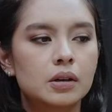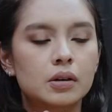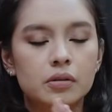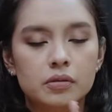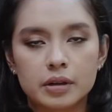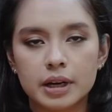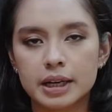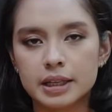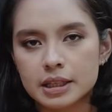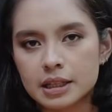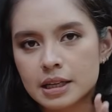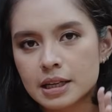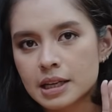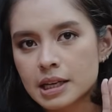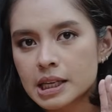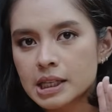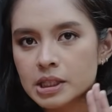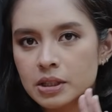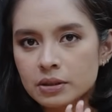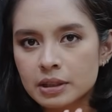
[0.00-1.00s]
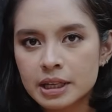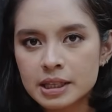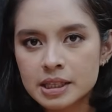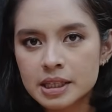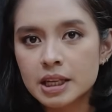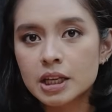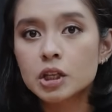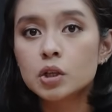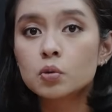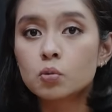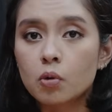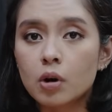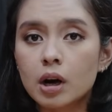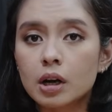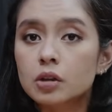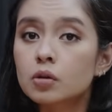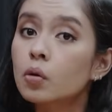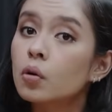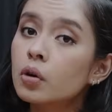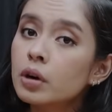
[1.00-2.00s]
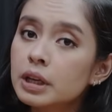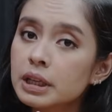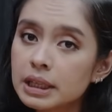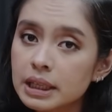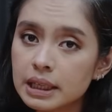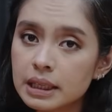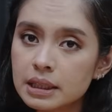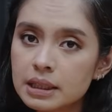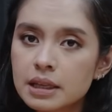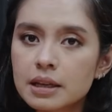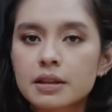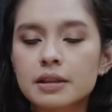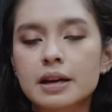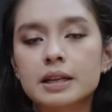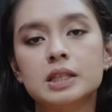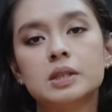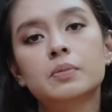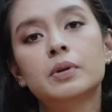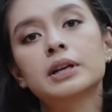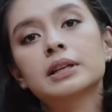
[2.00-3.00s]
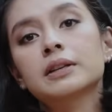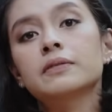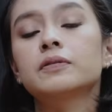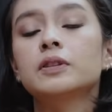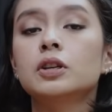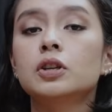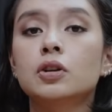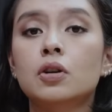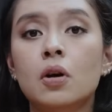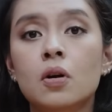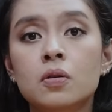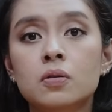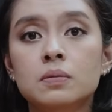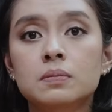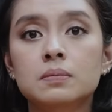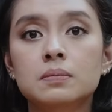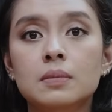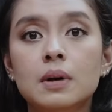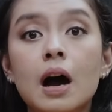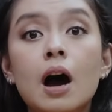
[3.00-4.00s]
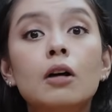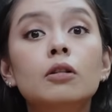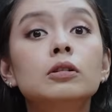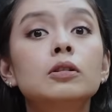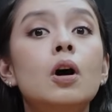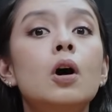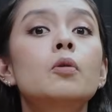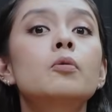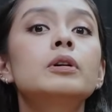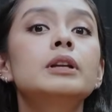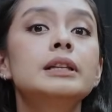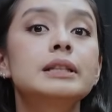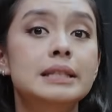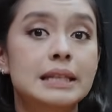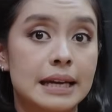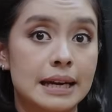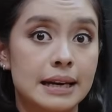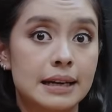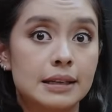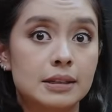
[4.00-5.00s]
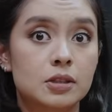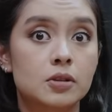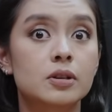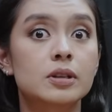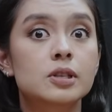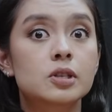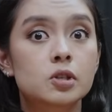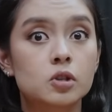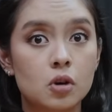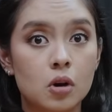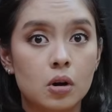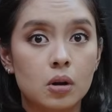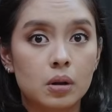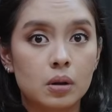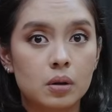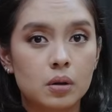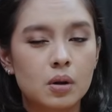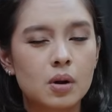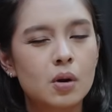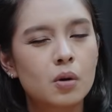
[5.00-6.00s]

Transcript: Right, so let's say you want or need that smart lift in your home. How long will it take to install?